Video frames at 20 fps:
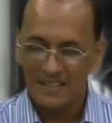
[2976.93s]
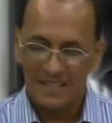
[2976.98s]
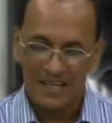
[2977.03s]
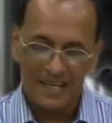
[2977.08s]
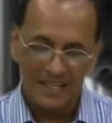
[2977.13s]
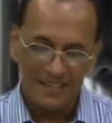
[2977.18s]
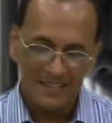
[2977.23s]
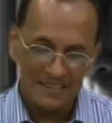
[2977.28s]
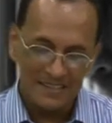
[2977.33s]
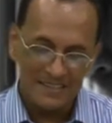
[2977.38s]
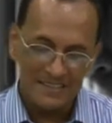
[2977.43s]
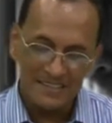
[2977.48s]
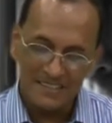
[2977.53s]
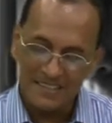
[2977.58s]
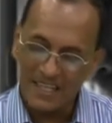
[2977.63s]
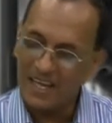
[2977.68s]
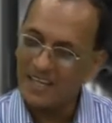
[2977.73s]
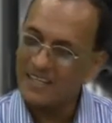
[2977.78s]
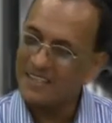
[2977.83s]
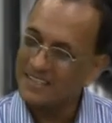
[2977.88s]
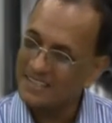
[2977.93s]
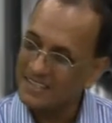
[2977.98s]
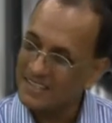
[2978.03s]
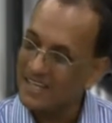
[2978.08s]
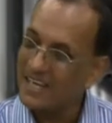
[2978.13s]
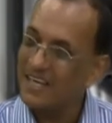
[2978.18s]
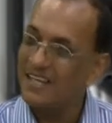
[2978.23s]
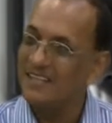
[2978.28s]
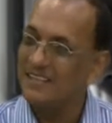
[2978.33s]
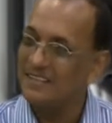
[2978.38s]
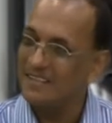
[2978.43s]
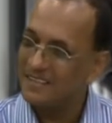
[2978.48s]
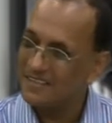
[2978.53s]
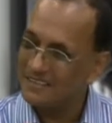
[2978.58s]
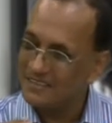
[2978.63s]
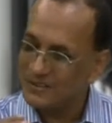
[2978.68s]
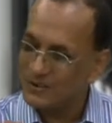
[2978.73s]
And this child can